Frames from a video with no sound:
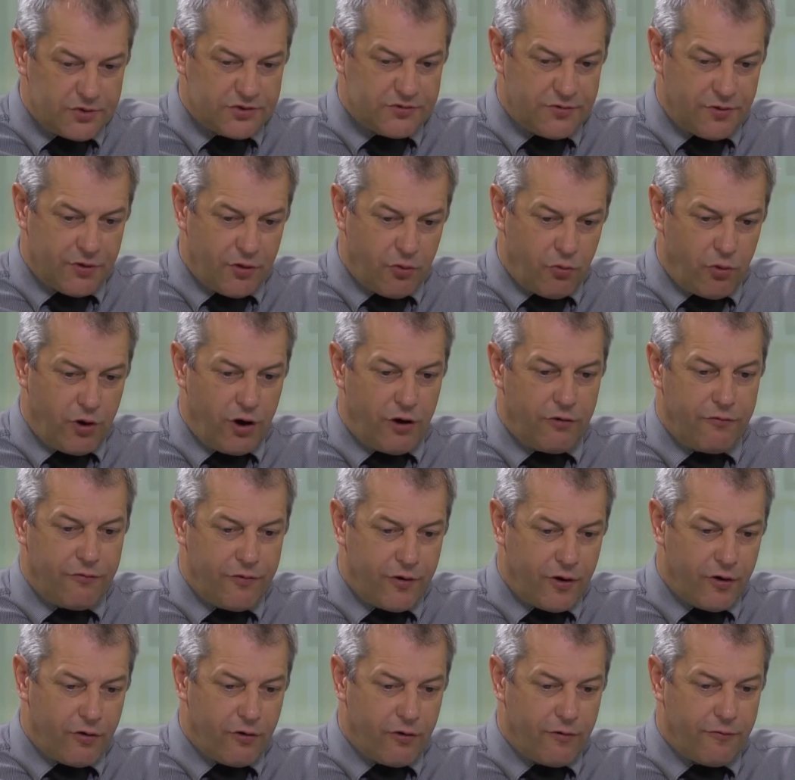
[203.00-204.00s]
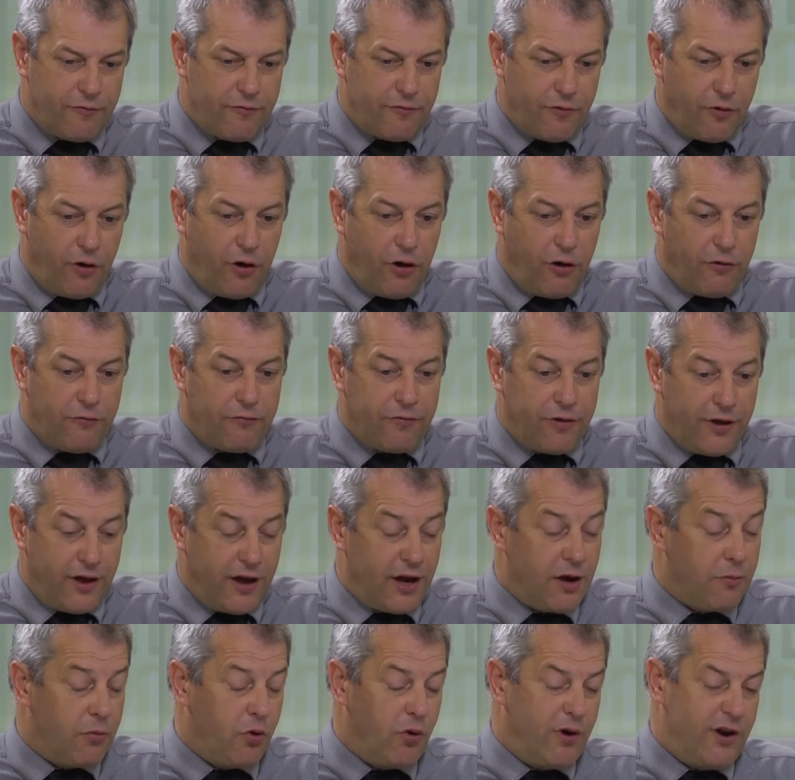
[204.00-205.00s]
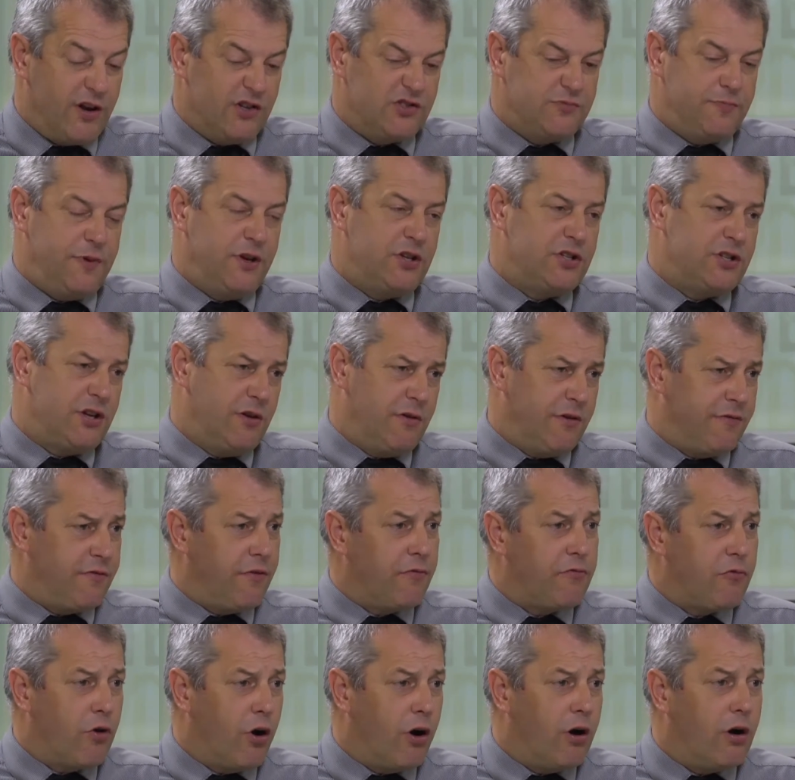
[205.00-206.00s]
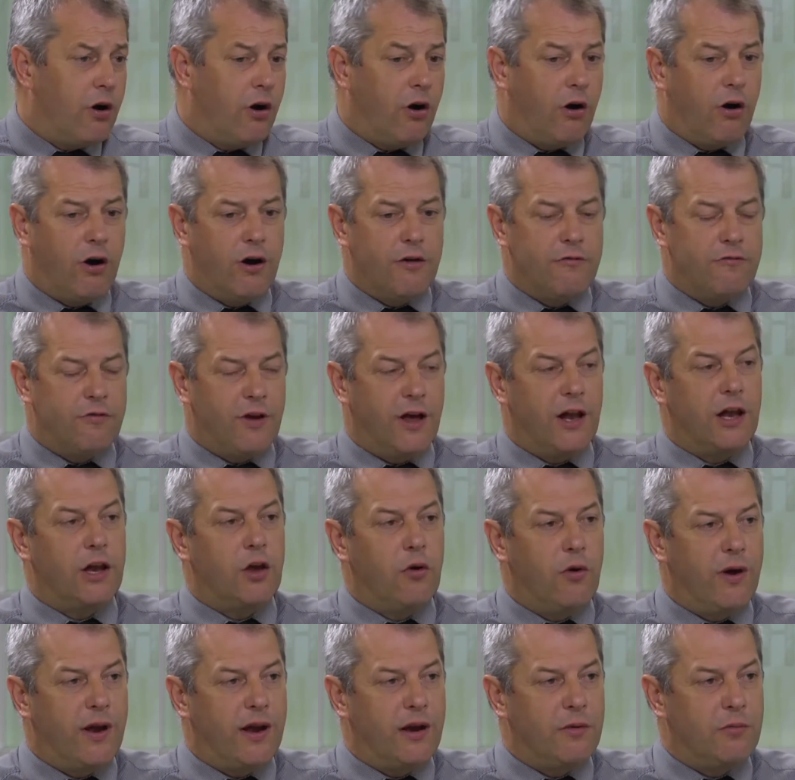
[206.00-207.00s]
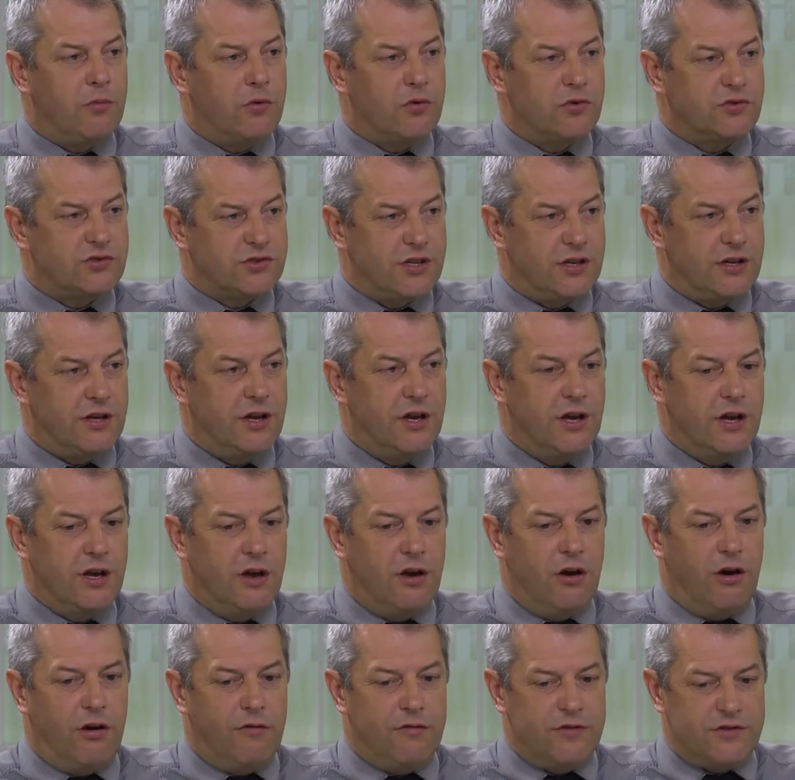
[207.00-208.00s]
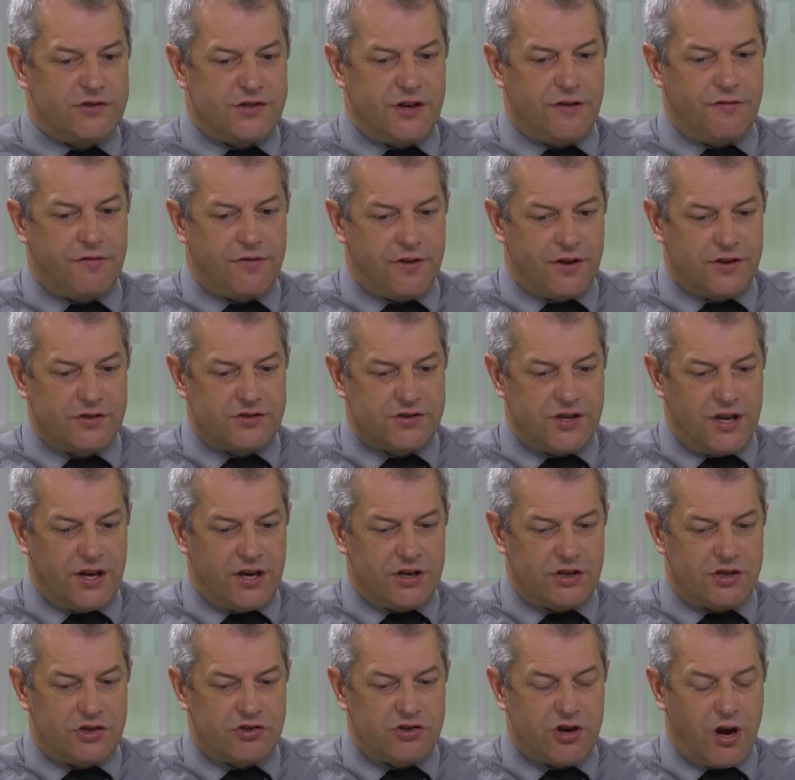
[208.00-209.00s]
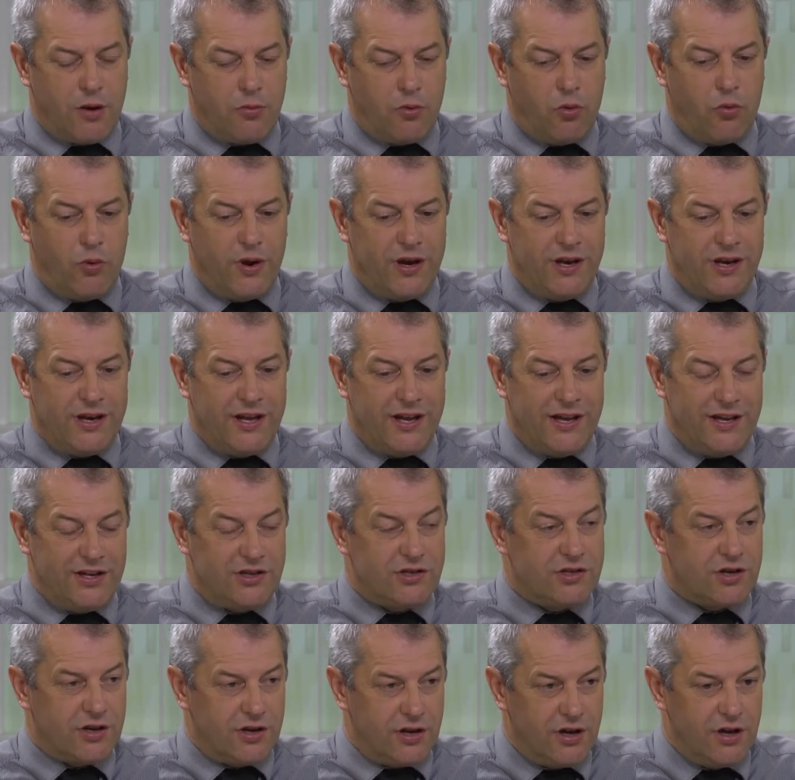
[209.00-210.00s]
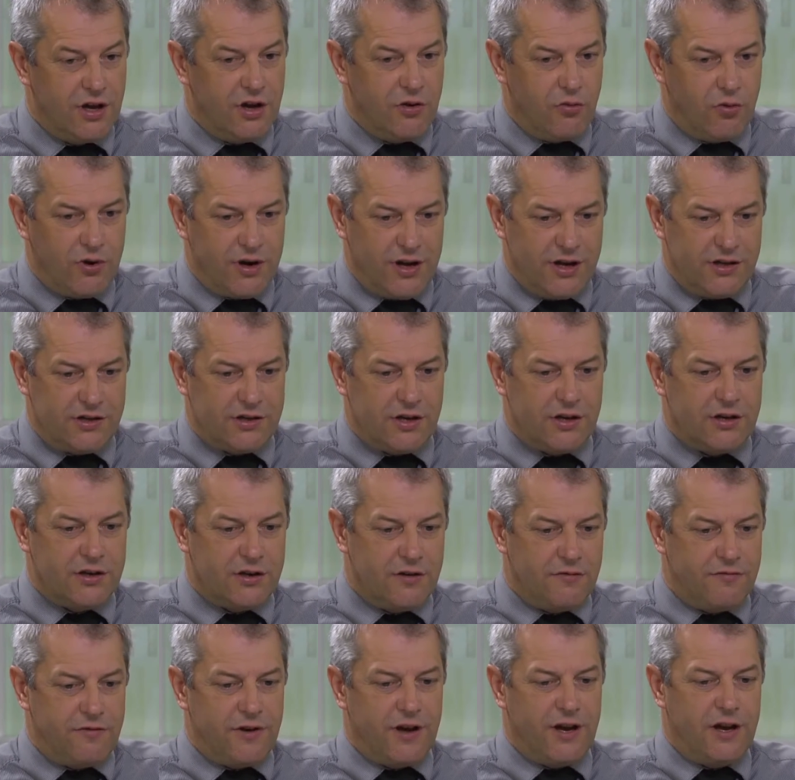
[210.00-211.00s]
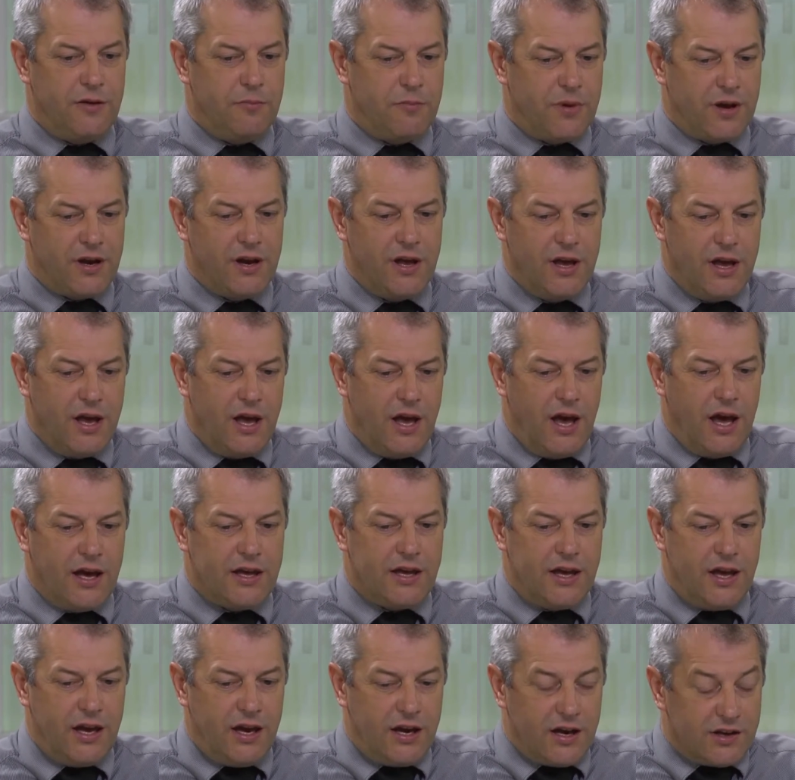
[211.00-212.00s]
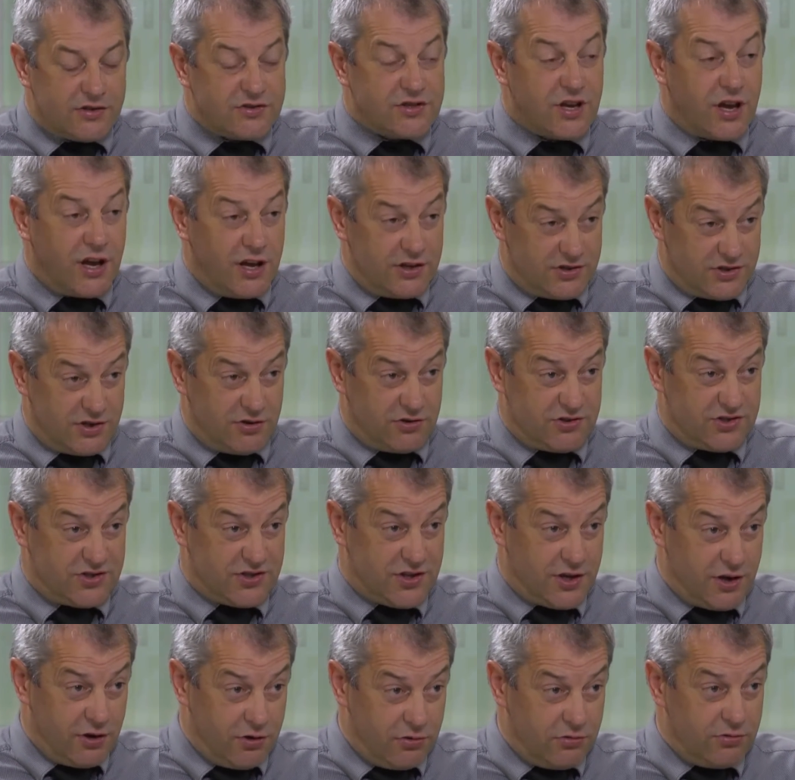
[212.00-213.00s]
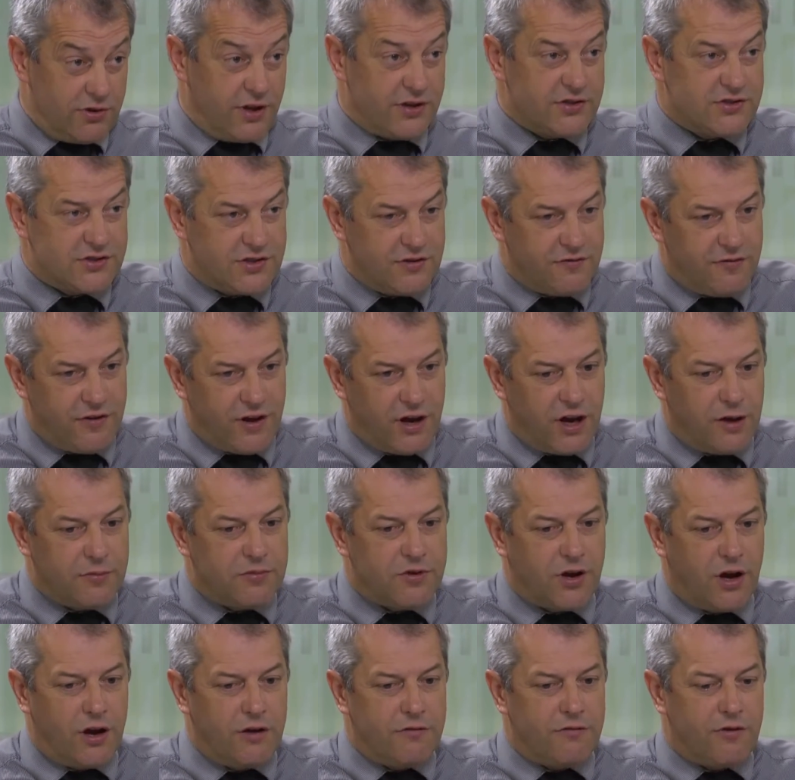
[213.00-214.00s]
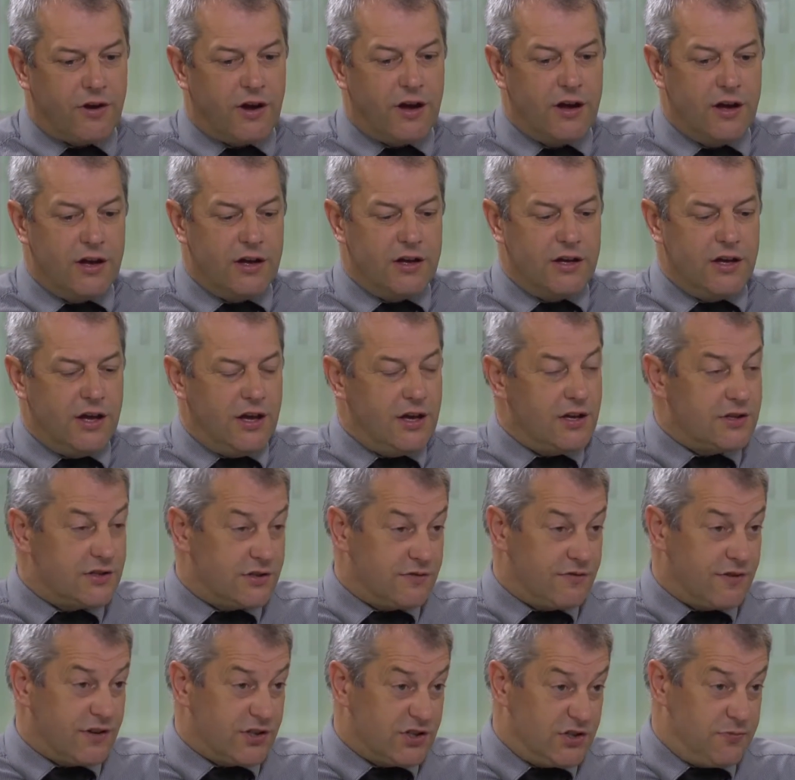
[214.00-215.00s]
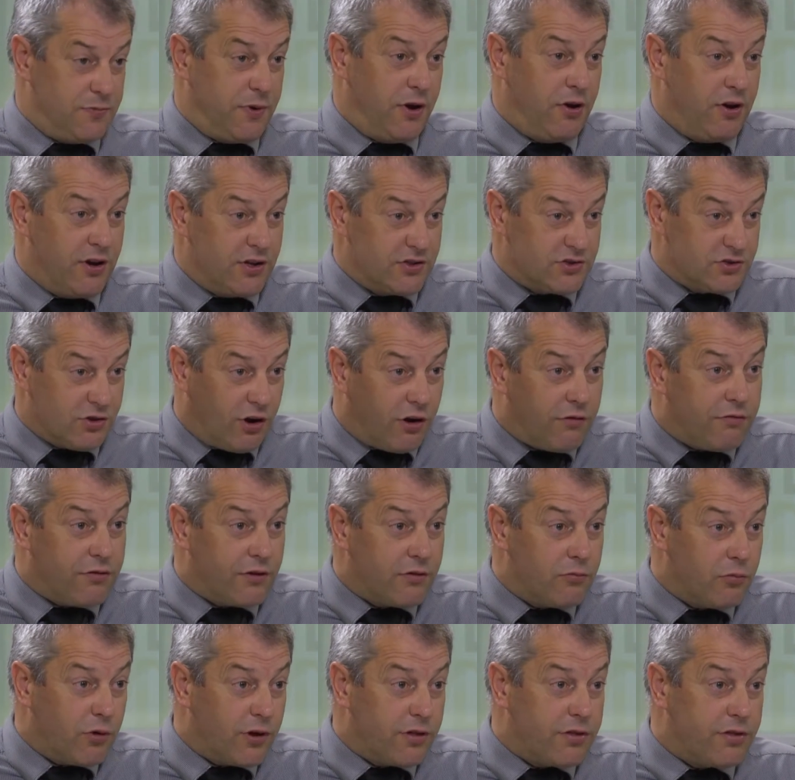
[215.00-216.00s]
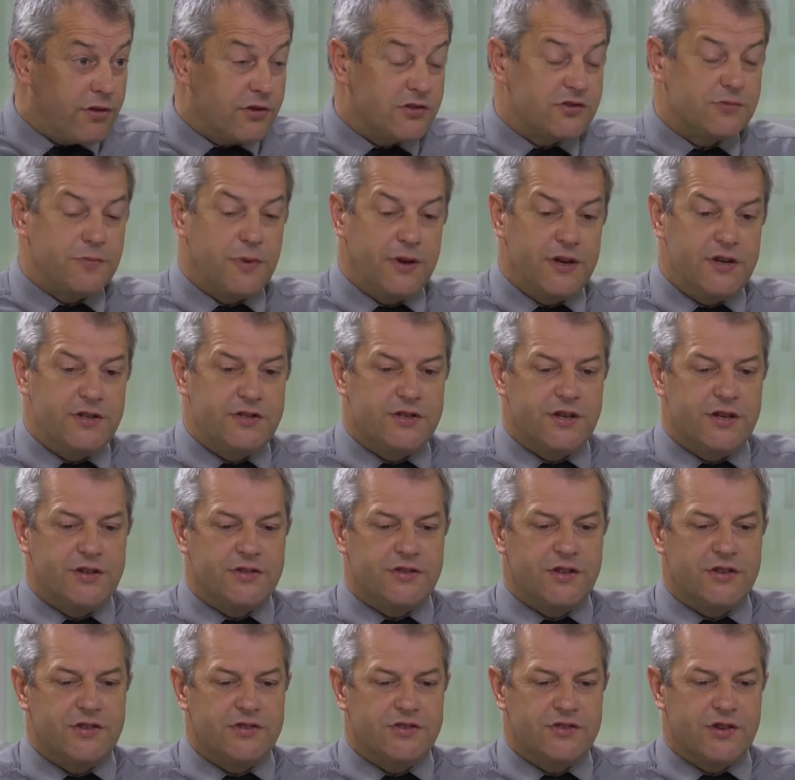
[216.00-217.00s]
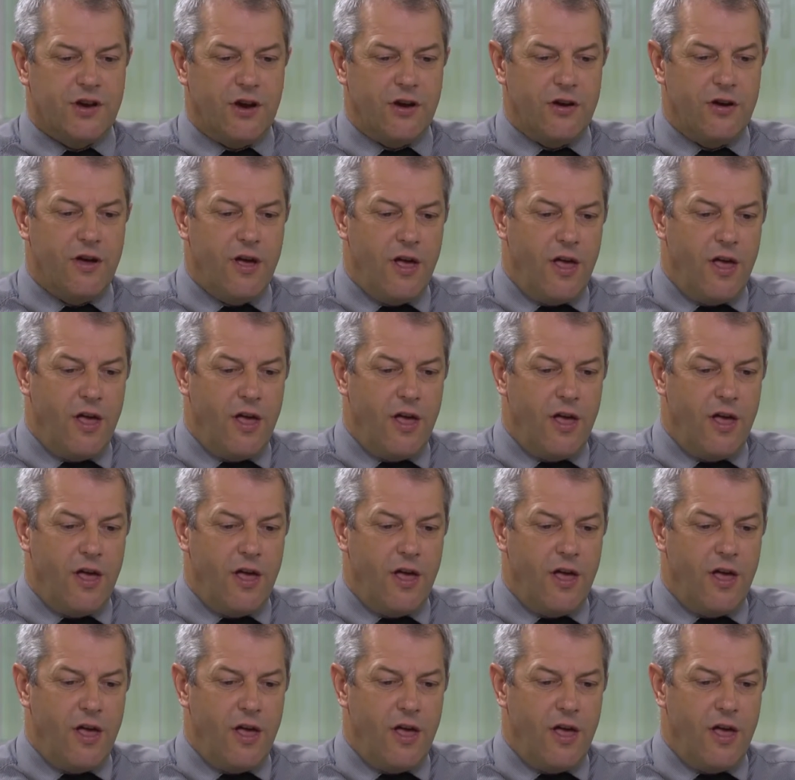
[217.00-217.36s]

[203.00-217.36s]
for the welfare of the animal, and especially if you've got high value animals, and obviously if things get into trouble we need to intervene. But again, it's a skill that's developed over years of experience often with the species, and so